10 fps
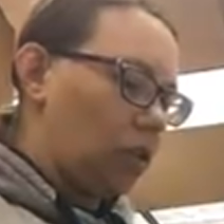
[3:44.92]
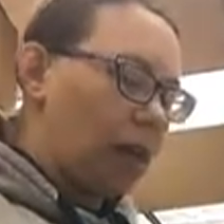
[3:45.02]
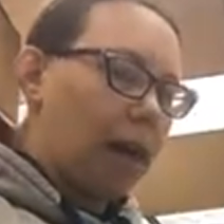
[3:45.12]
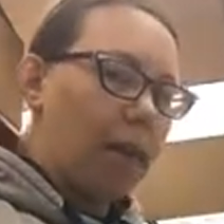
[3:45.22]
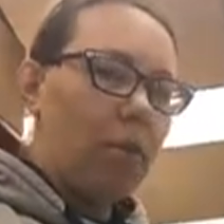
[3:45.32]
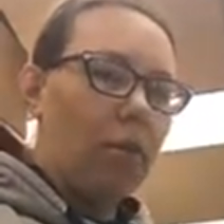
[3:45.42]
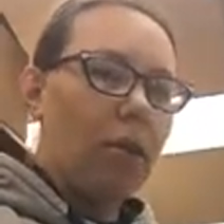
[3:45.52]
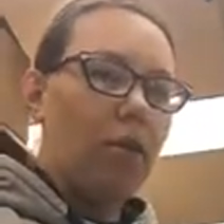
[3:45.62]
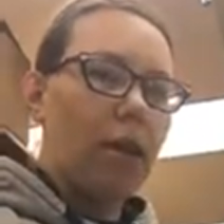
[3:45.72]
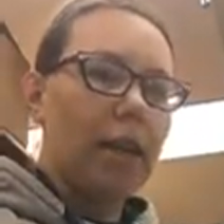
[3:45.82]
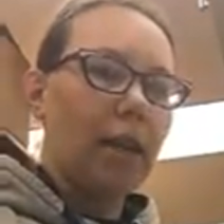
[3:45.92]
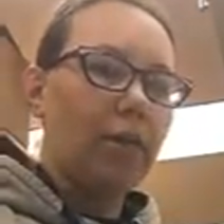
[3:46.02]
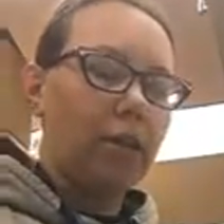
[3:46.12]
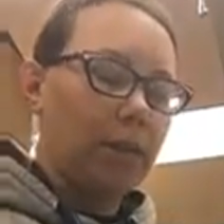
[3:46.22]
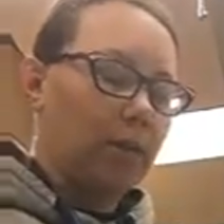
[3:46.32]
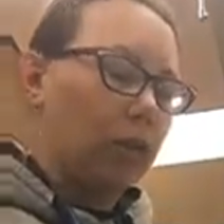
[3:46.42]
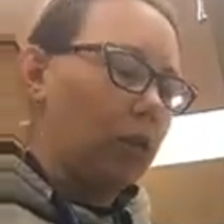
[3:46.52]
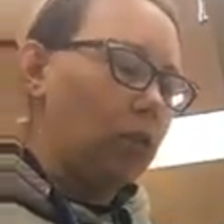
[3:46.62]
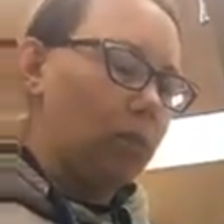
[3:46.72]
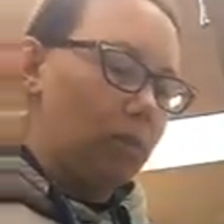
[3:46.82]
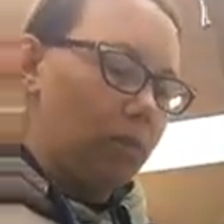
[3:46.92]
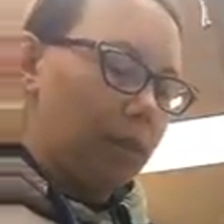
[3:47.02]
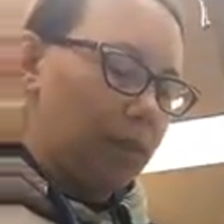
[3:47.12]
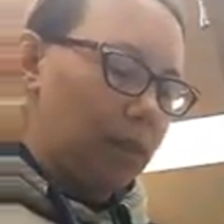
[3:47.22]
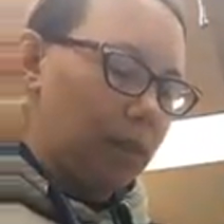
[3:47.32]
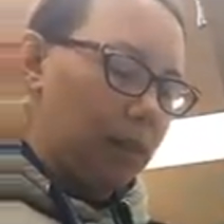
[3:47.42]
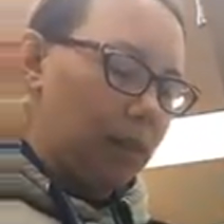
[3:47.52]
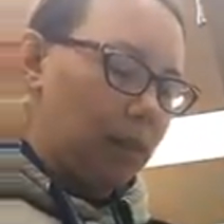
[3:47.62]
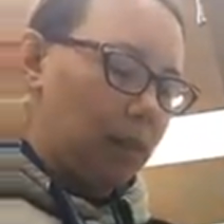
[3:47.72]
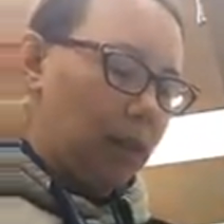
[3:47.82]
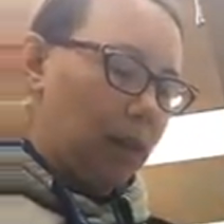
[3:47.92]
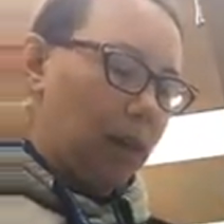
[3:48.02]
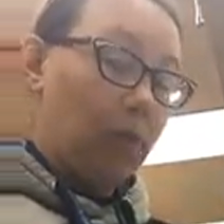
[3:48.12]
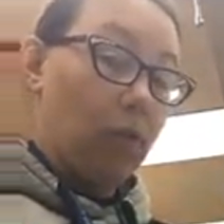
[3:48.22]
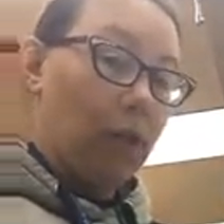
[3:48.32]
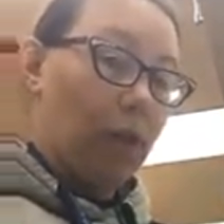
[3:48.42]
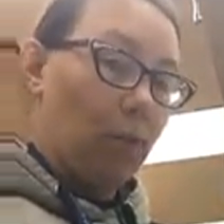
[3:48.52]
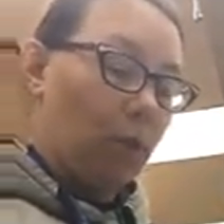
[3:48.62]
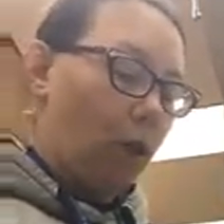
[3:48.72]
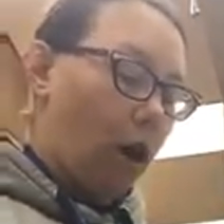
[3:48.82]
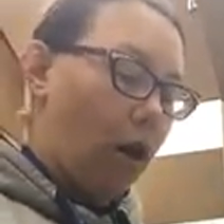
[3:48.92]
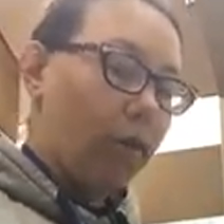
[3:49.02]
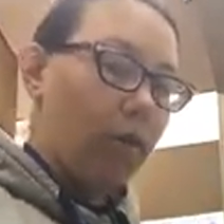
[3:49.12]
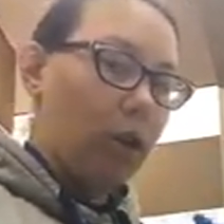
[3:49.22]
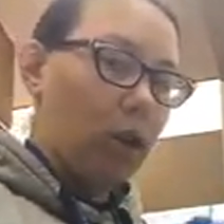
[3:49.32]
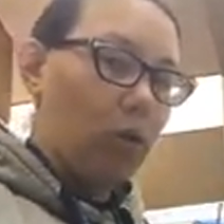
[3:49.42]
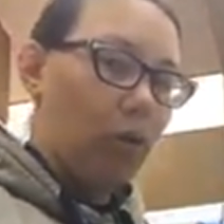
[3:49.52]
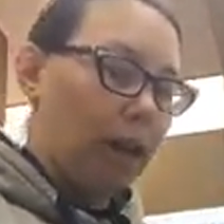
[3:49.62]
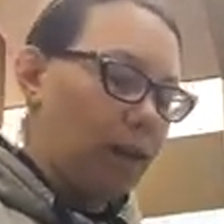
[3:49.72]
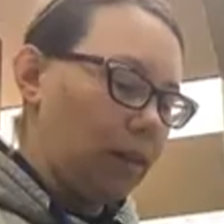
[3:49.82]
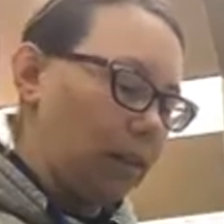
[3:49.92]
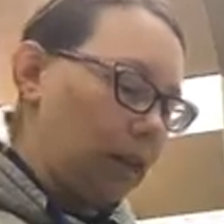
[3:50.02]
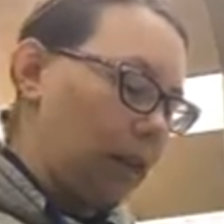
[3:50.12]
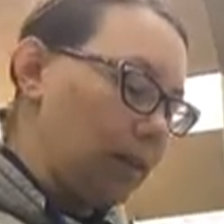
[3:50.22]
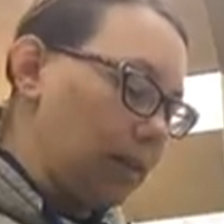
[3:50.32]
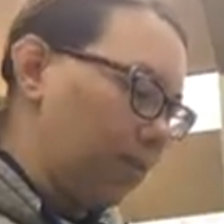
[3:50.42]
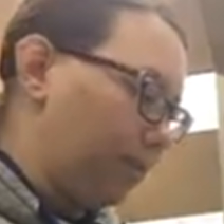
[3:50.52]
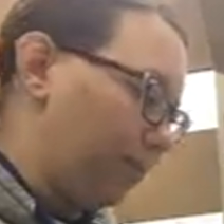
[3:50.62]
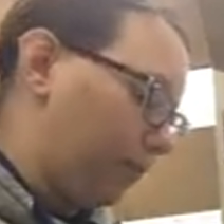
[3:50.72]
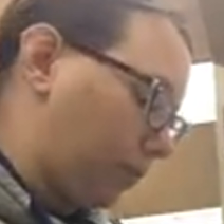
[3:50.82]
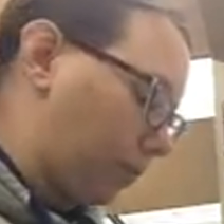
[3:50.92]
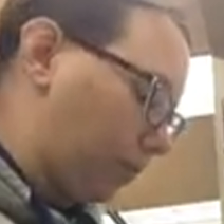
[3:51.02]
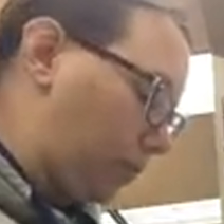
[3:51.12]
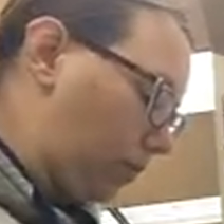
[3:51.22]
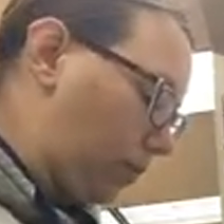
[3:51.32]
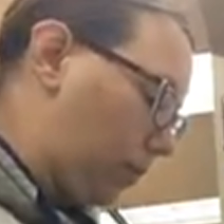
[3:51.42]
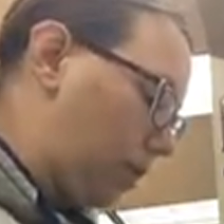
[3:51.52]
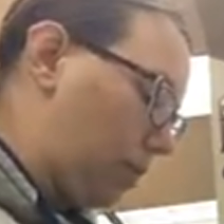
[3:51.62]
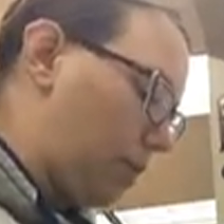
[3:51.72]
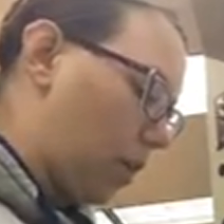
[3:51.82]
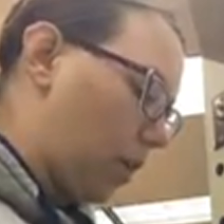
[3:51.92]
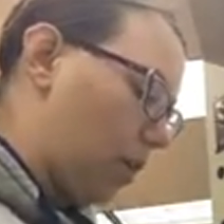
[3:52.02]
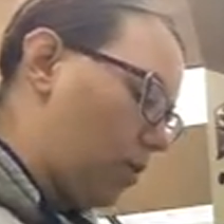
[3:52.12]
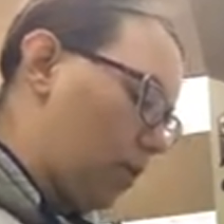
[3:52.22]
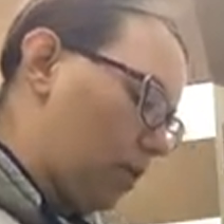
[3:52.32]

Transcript: type, although right now for demonstration purposes I'm using a broth, but you will get a slant tomorrow.